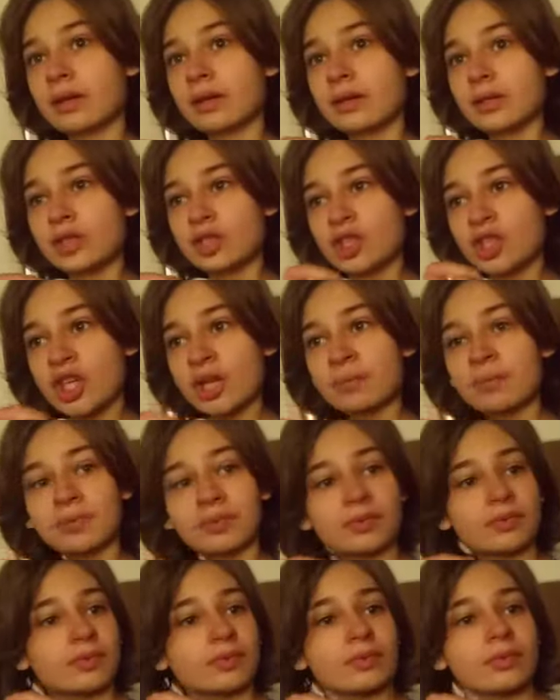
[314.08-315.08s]
chip
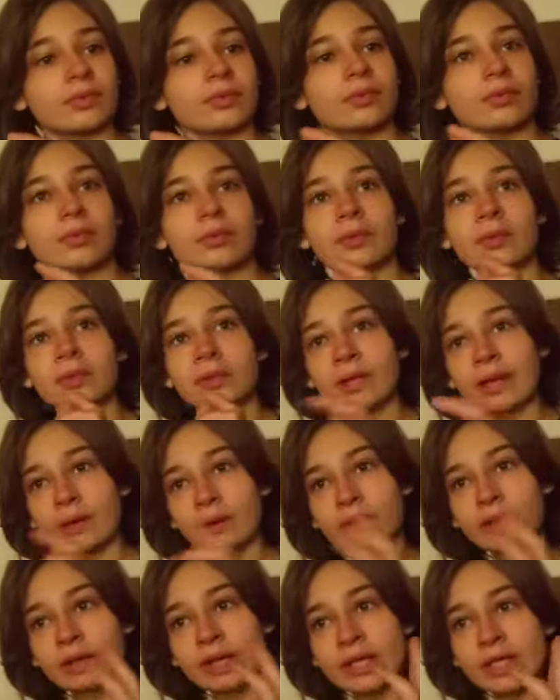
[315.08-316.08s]

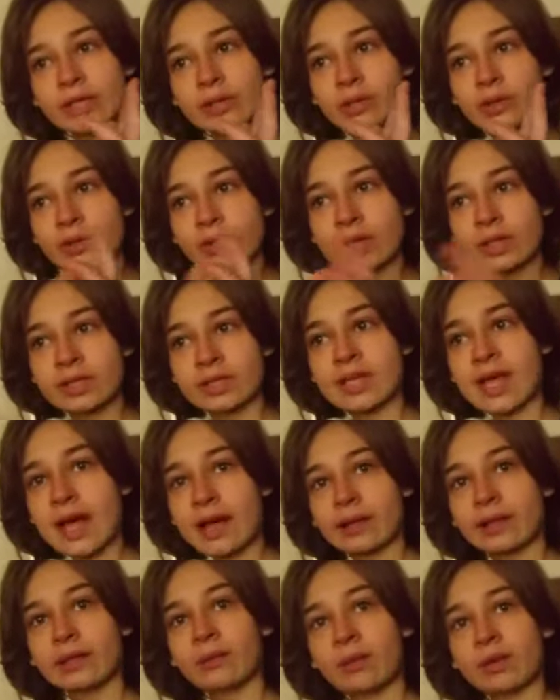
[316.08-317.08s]
calculates
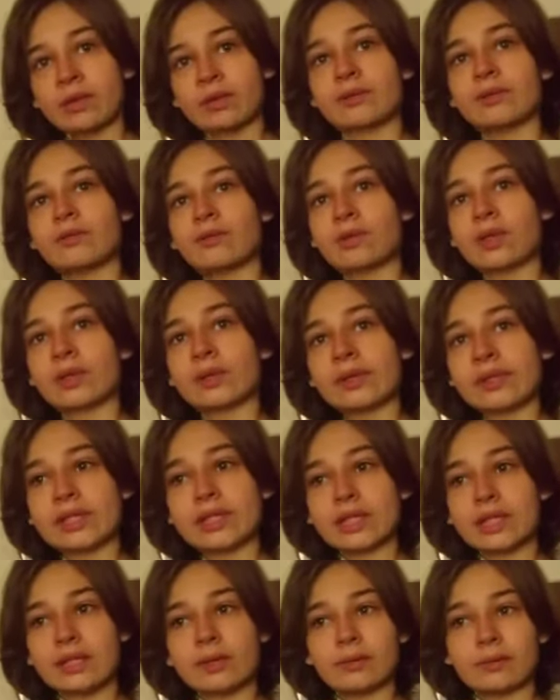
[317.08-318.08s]
exactly what
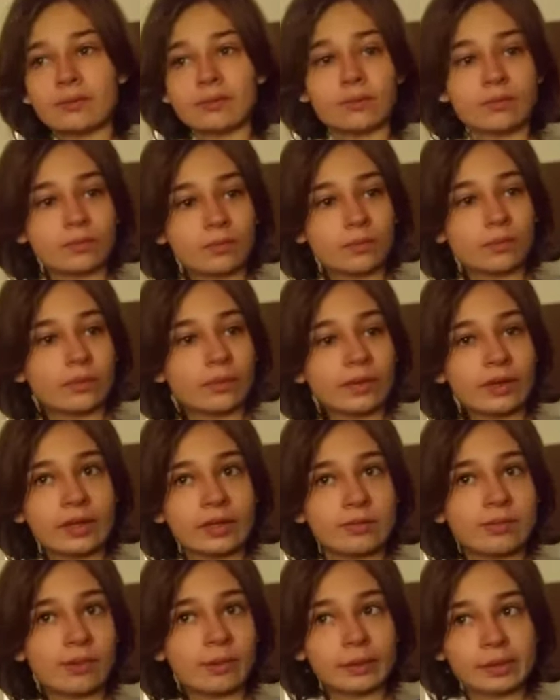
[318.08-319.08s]
frequency.
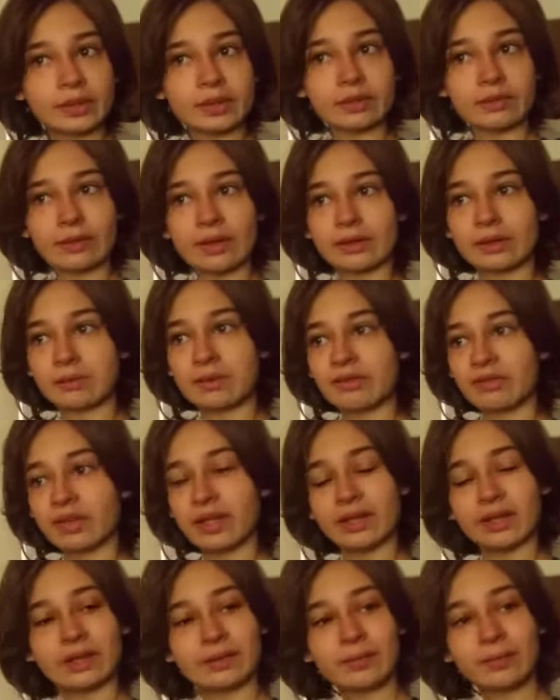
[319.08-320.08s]
It probably doesn't even have to be a
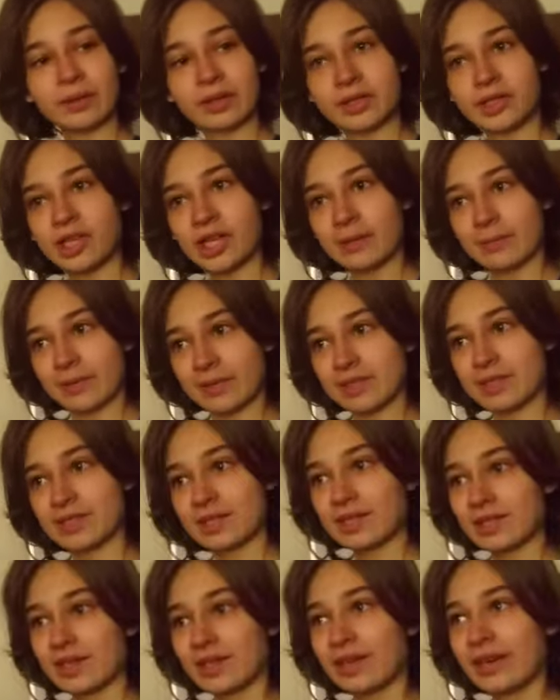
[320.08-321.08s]
really big chip.
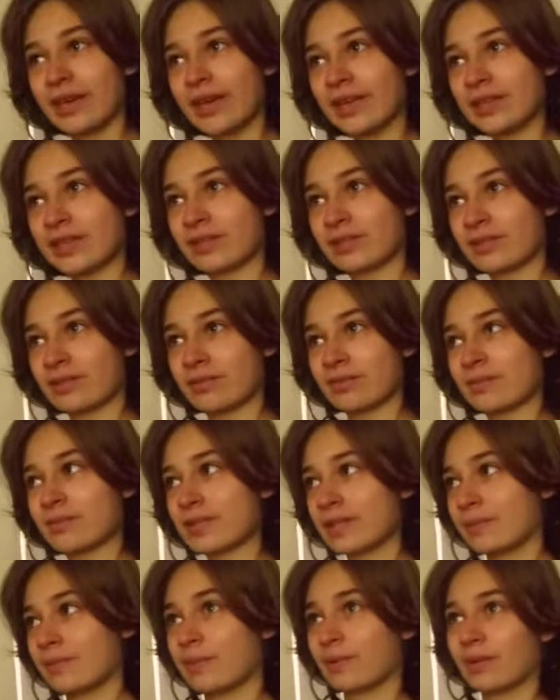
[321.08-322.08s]
It's just a
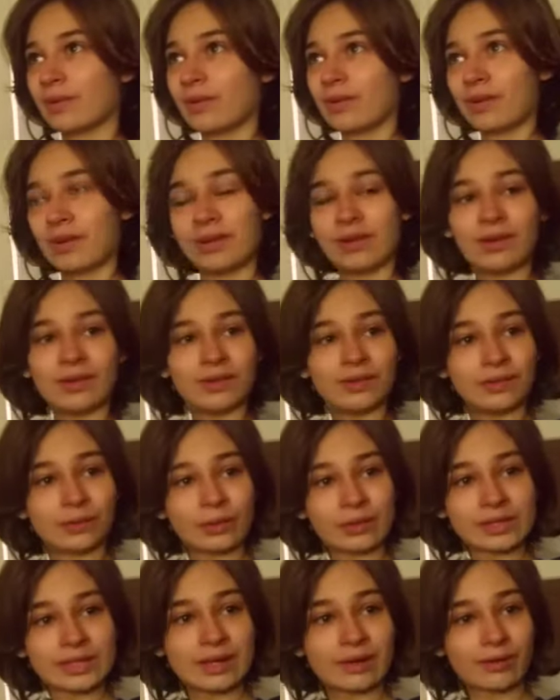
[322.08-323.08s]
simple
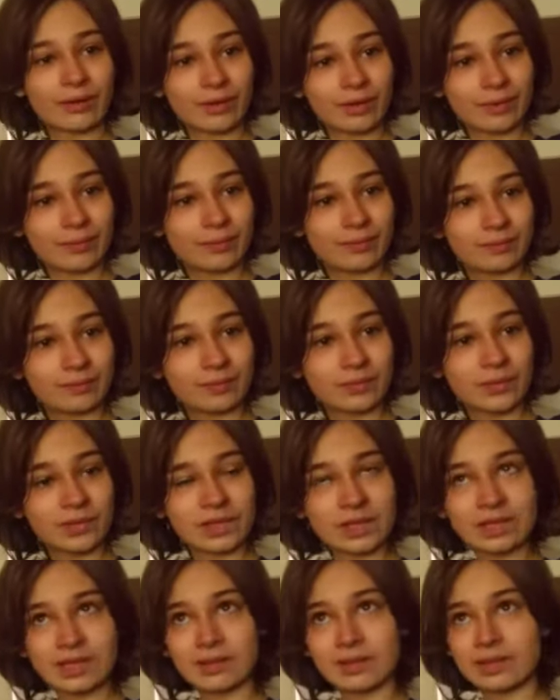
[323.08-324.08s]
noise algorithm. It's
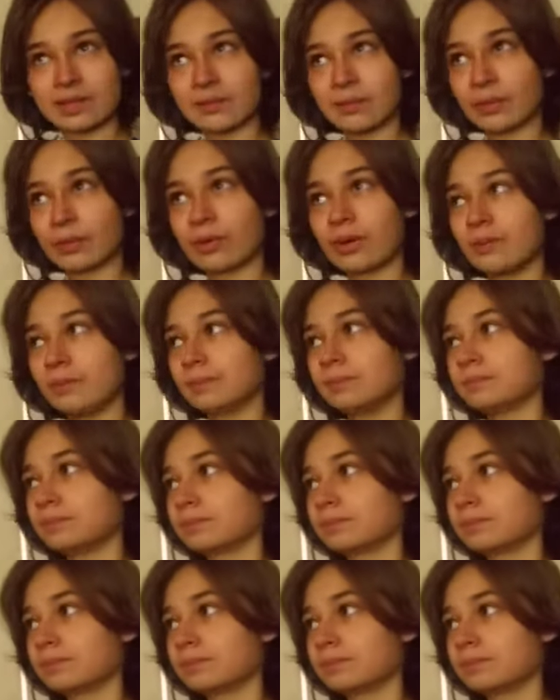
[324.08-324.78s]
just a simple